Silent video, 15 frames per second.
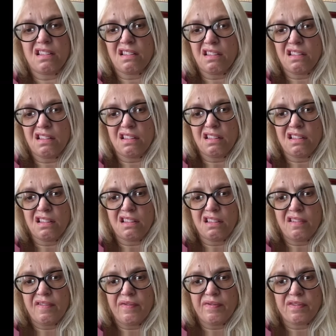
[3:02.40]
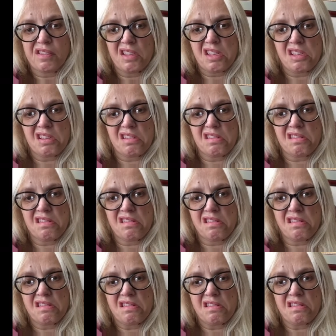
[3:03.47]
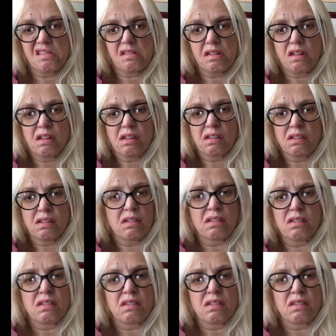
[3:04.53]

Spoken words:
Nobody speaks.